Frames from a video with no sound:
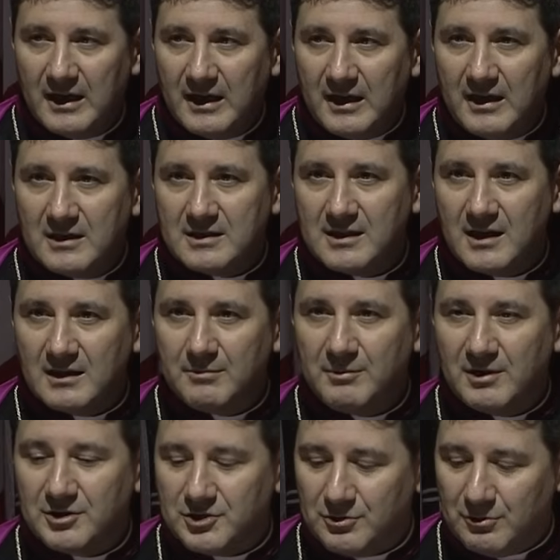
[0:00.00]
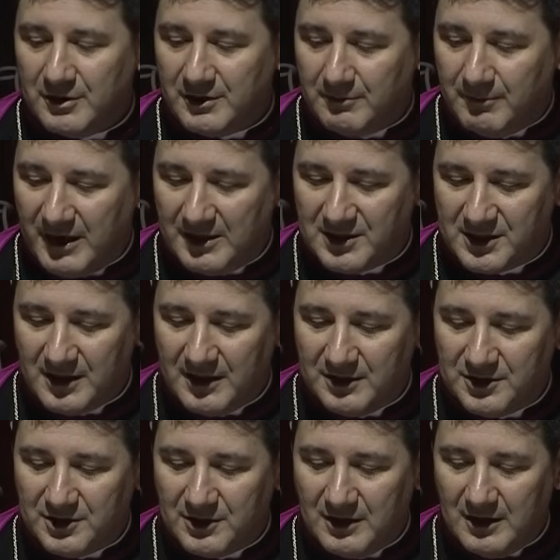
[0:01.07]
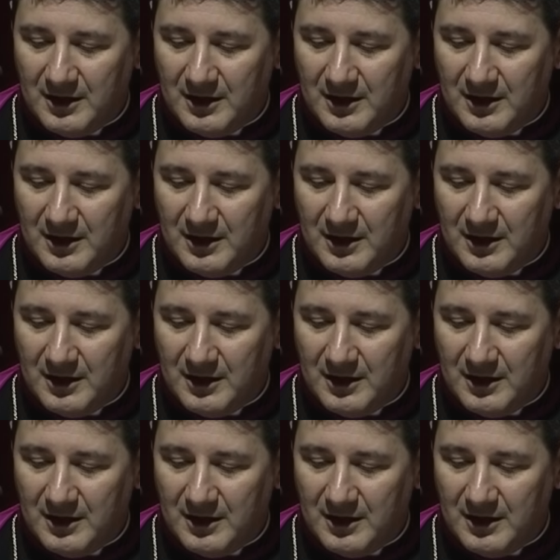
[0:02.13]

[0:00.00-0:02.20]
he sent me a short message,